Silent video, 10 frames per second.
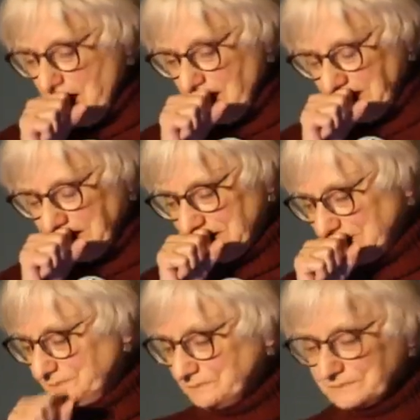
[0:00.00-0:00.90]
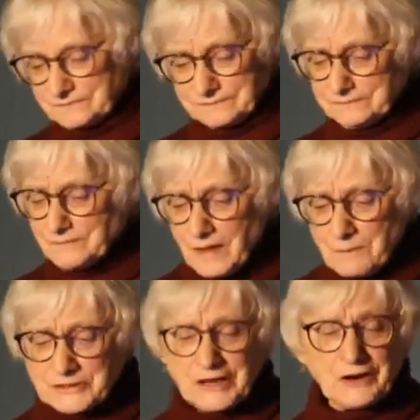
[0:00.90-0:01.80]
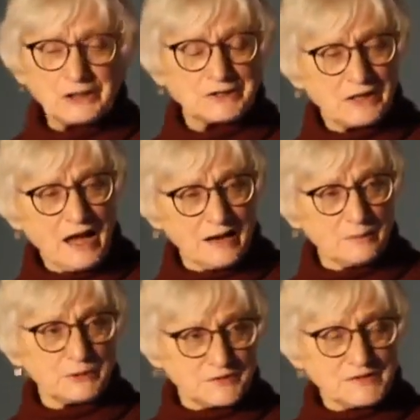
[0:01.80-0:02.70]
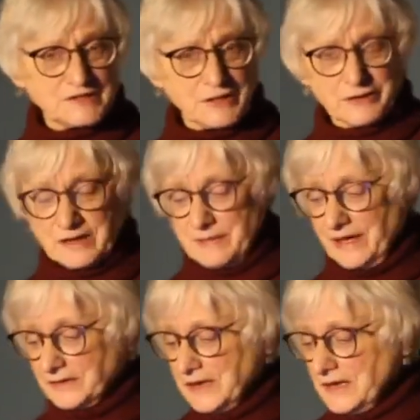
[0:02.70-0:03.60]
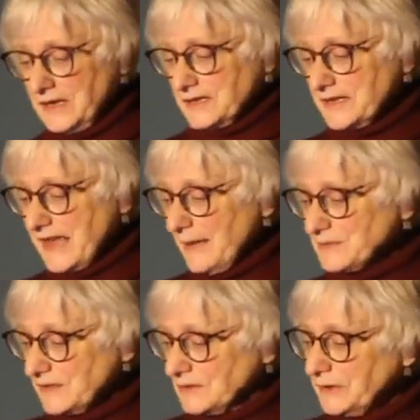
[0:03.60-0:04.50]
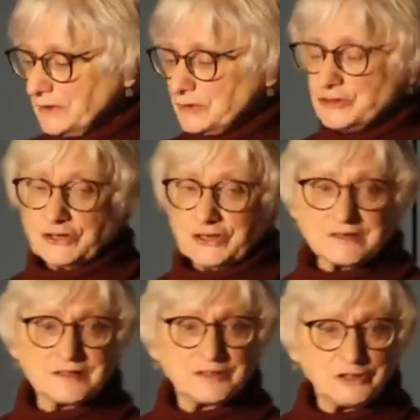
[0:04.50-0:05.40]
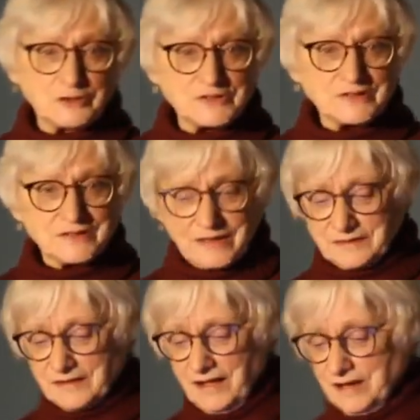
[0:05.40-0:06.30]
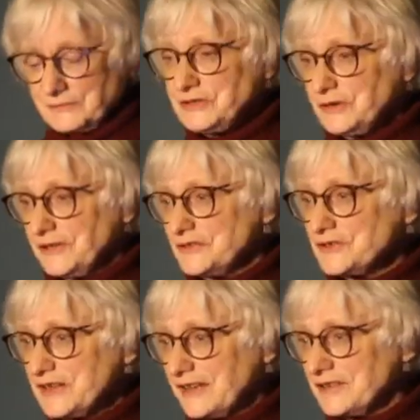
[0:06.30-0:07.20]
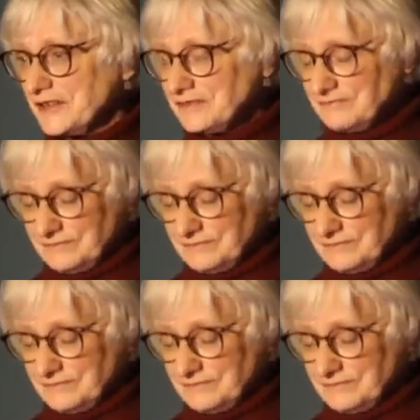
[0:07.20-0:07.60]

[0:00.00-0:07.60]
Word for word: but Carolyn Heilbrun's theory about gaps in literature is as close as I can come to understanding it.